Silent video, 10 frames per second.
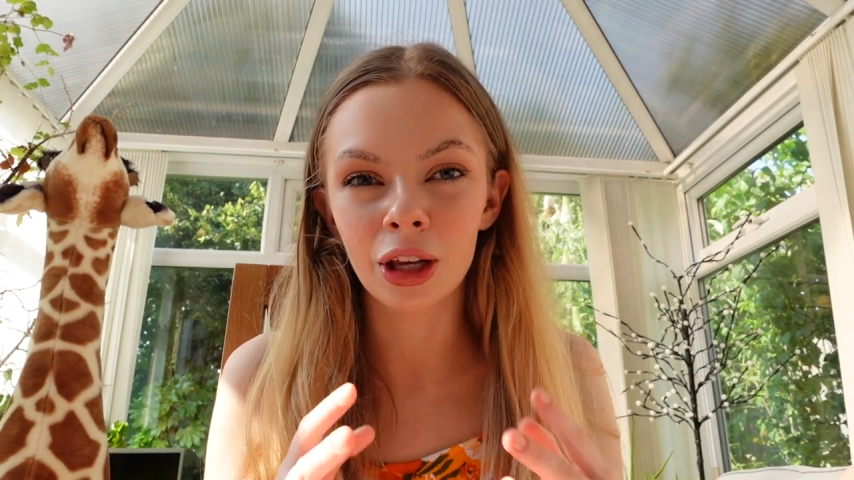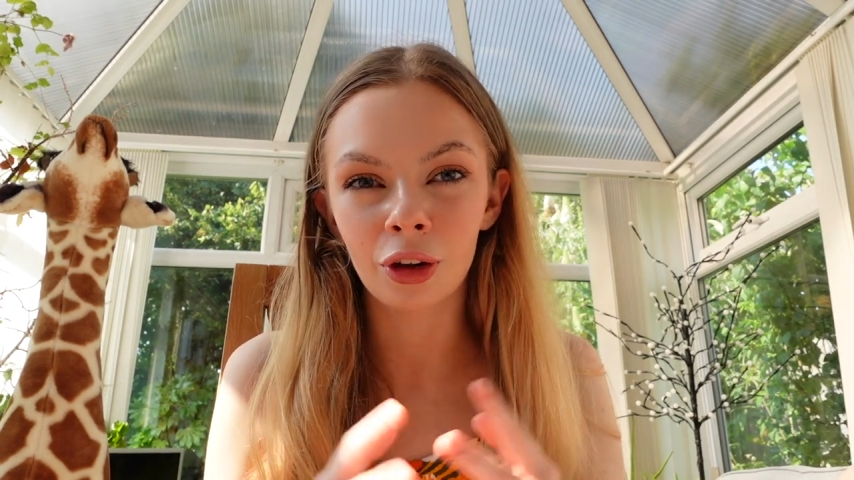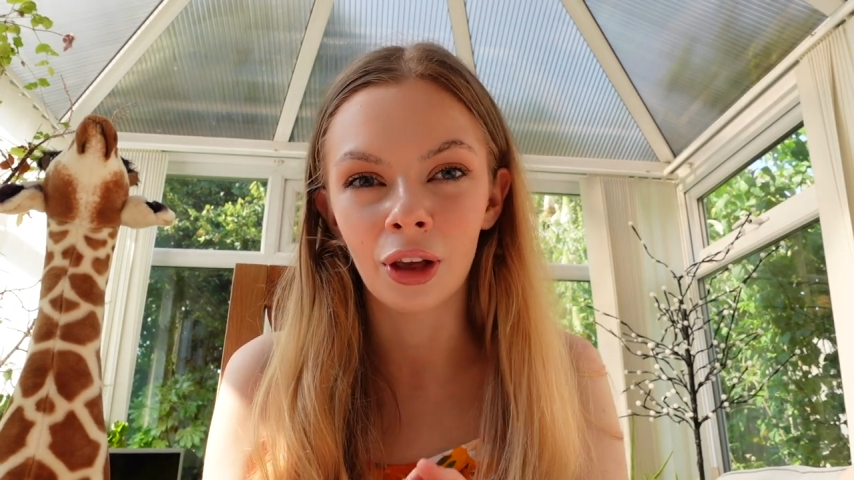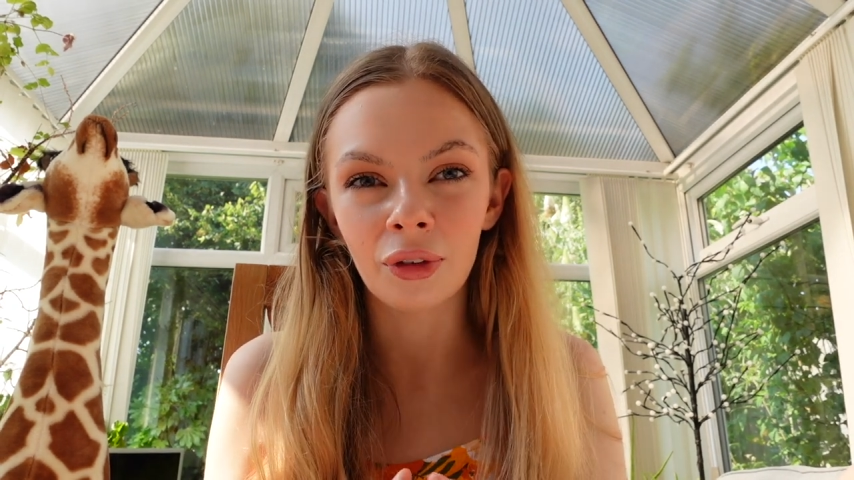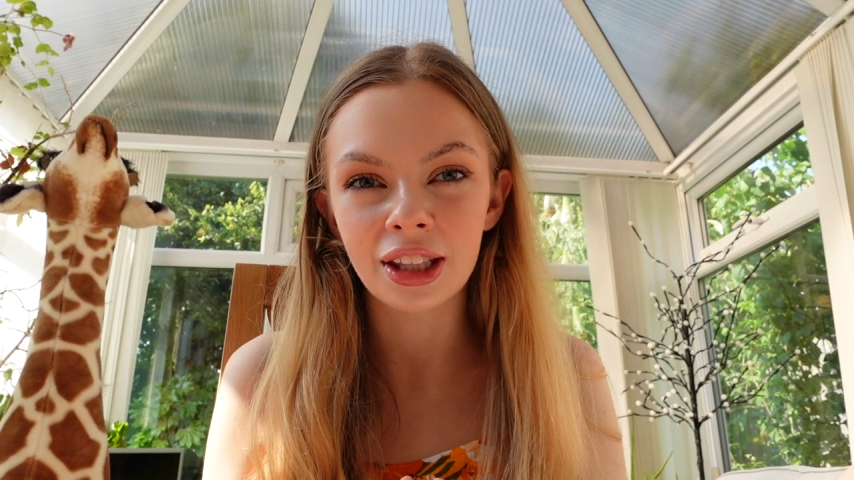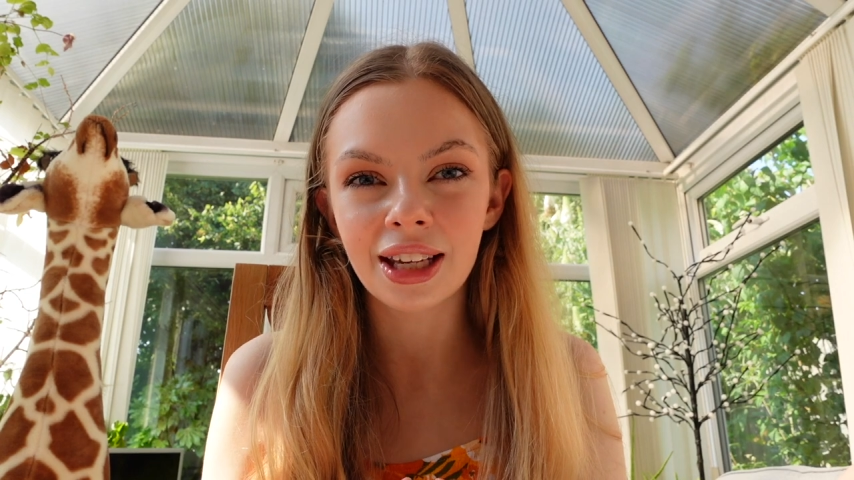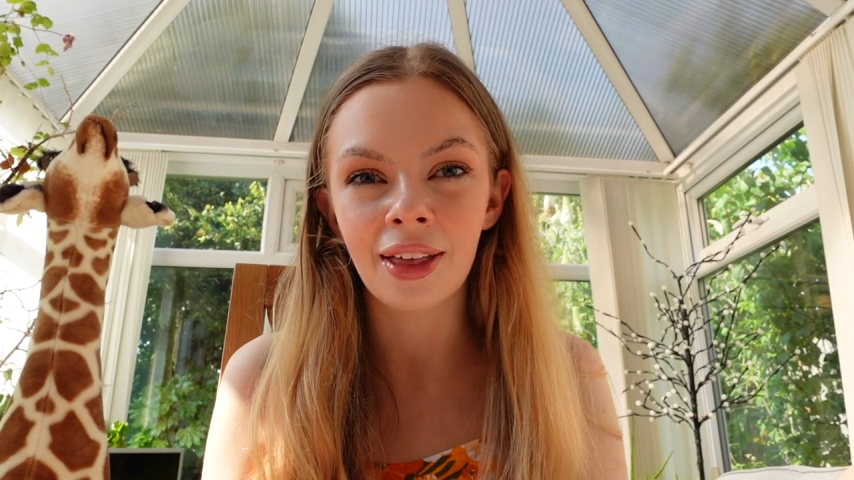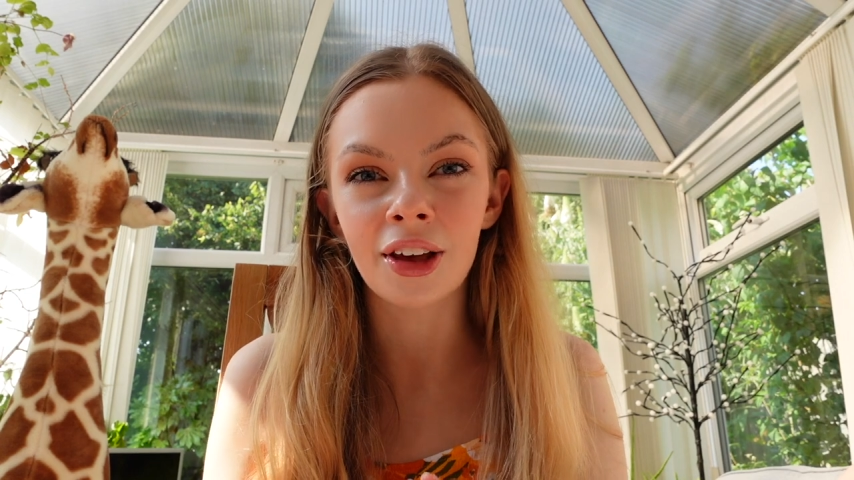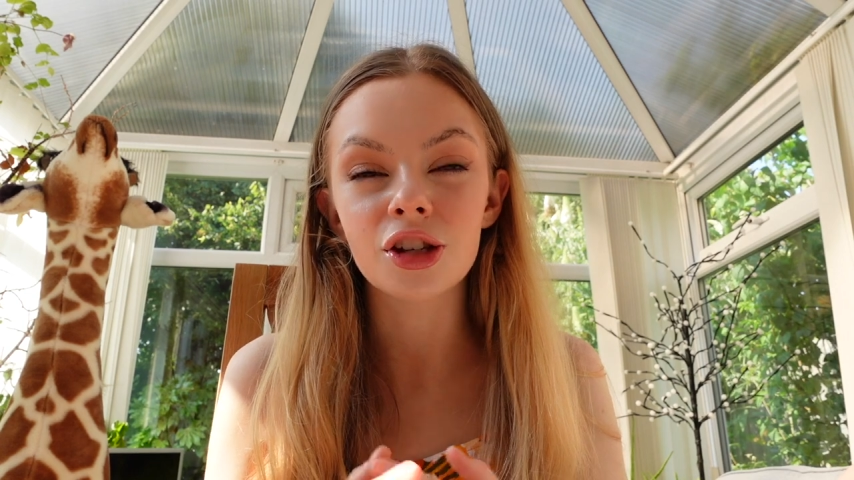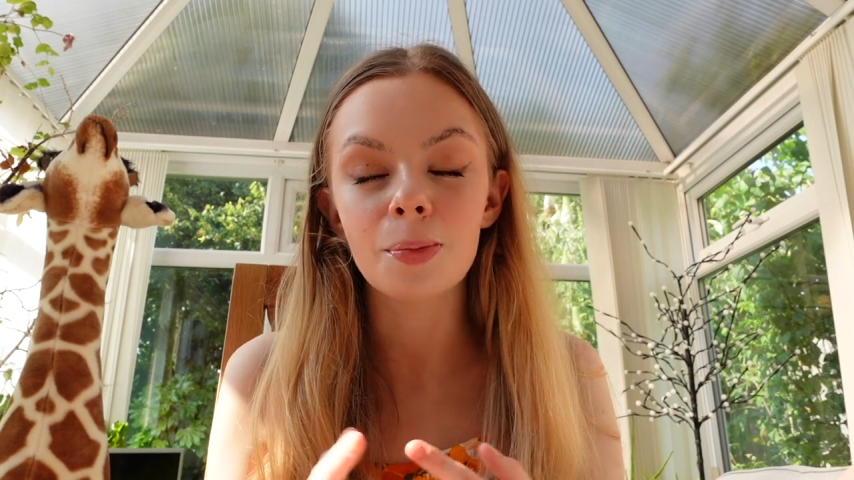you're living
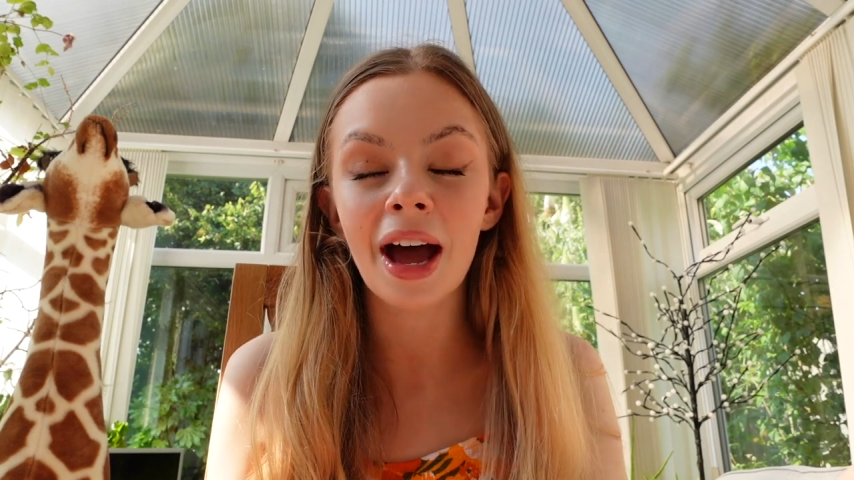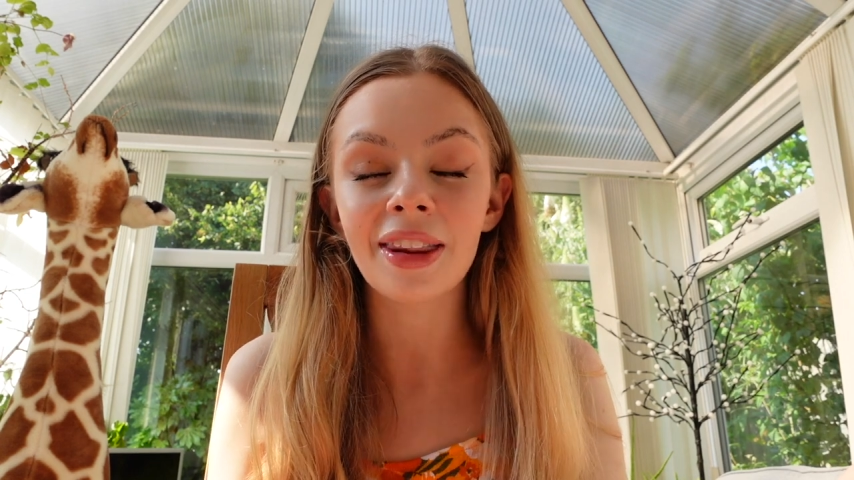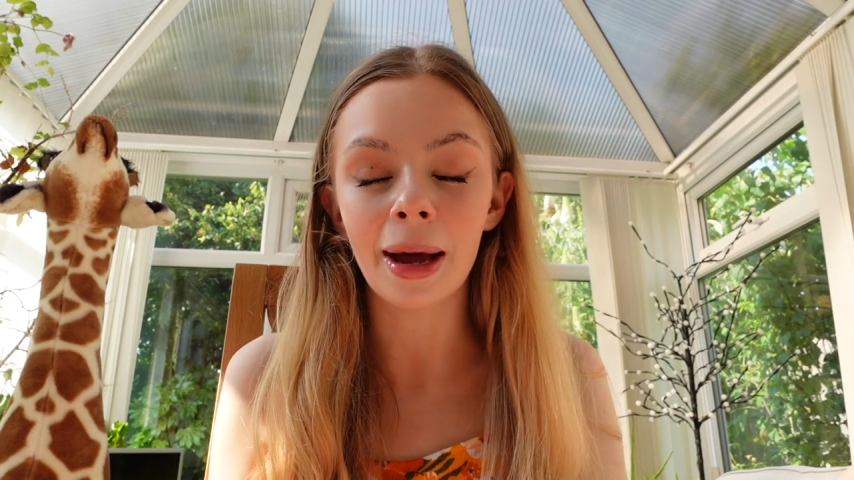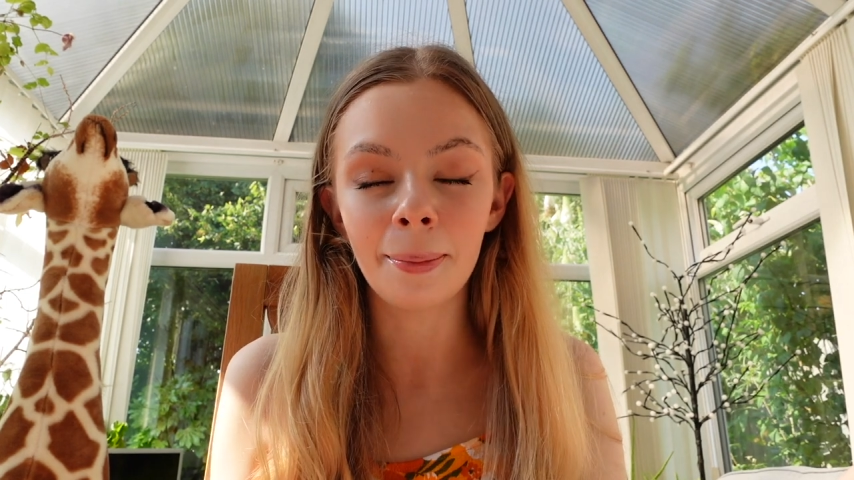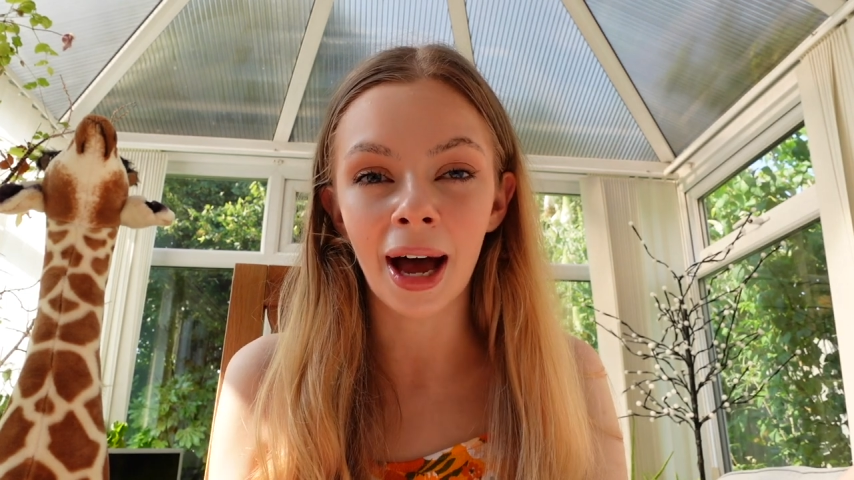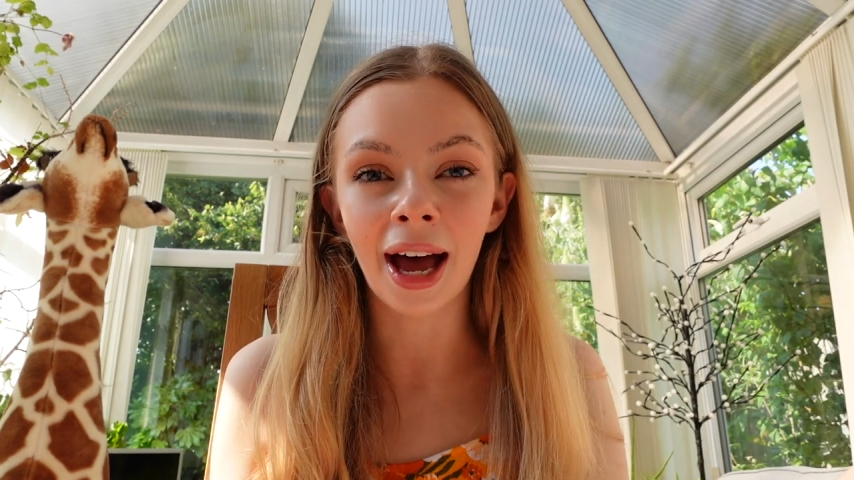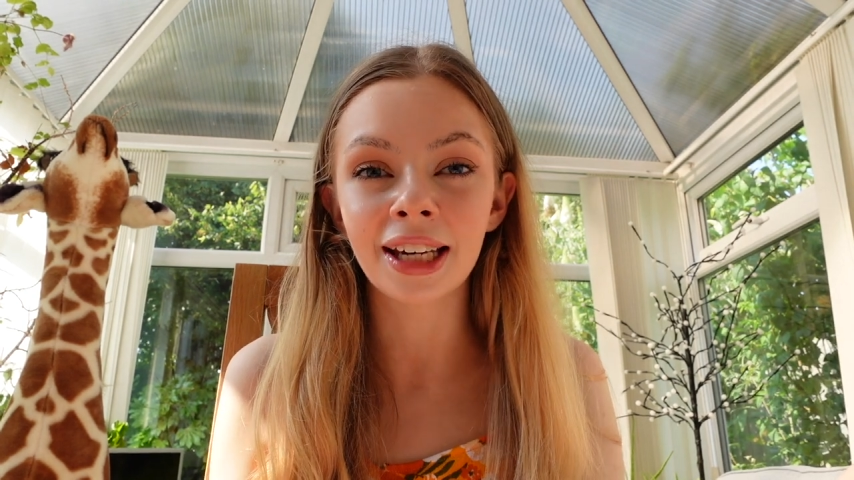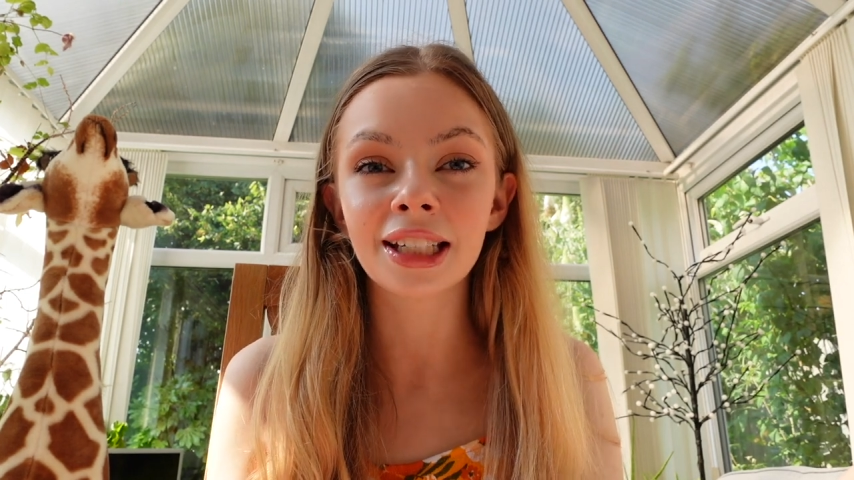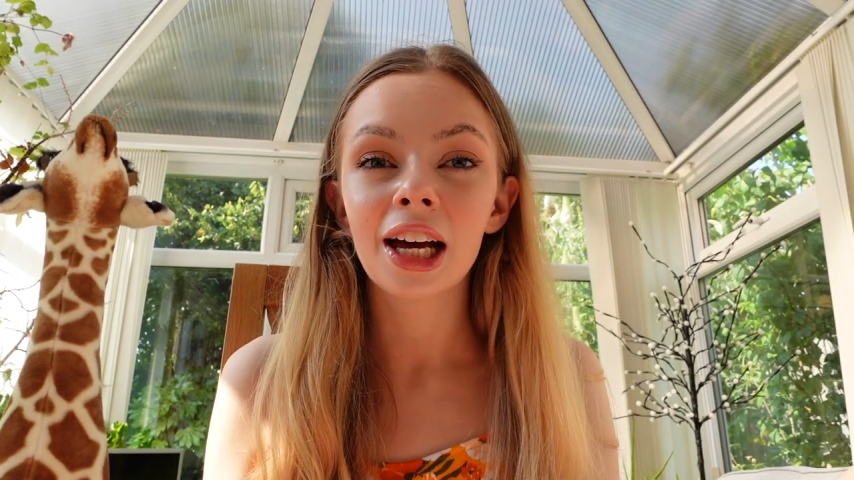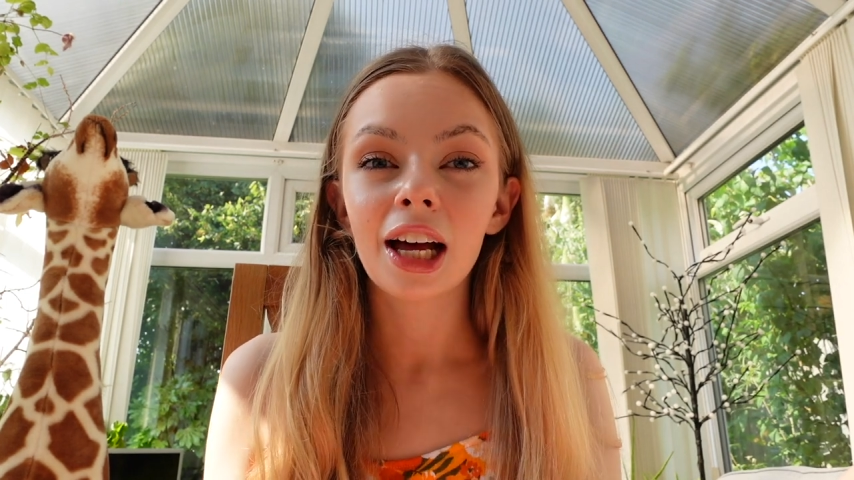together. So bear that in mind.